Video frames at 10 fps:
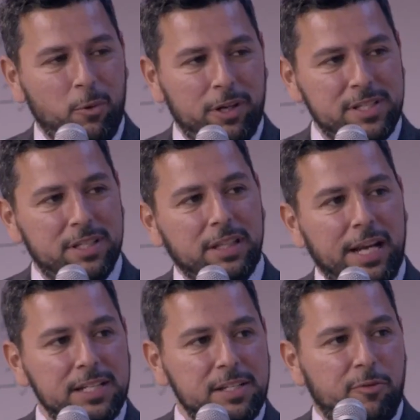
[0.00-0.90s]
what is the
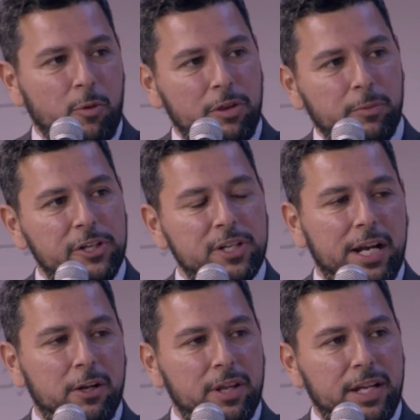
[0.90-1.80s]
legacy for the region?
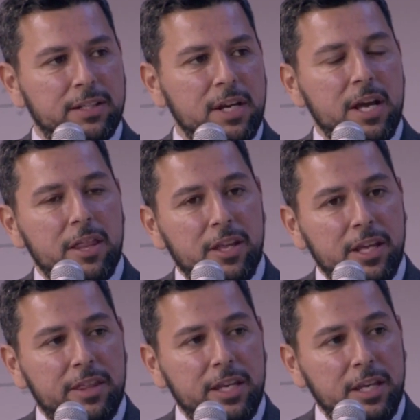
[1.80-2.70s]
I know that
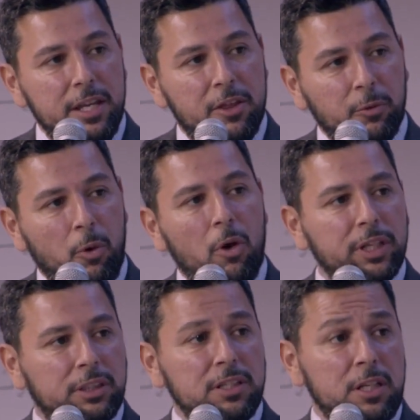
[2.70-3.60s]
the role
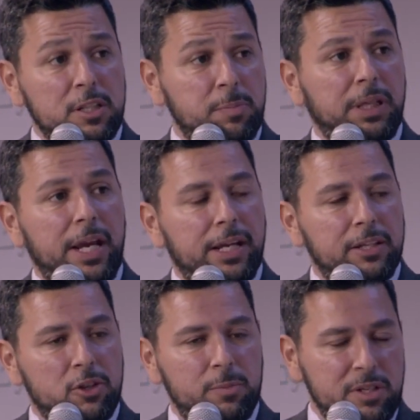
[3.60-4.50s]
that Qatar is playing
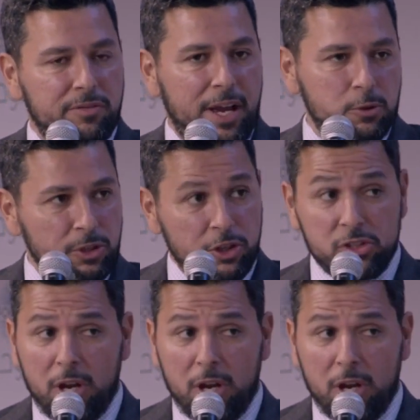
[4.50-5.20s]
in terms of, as we just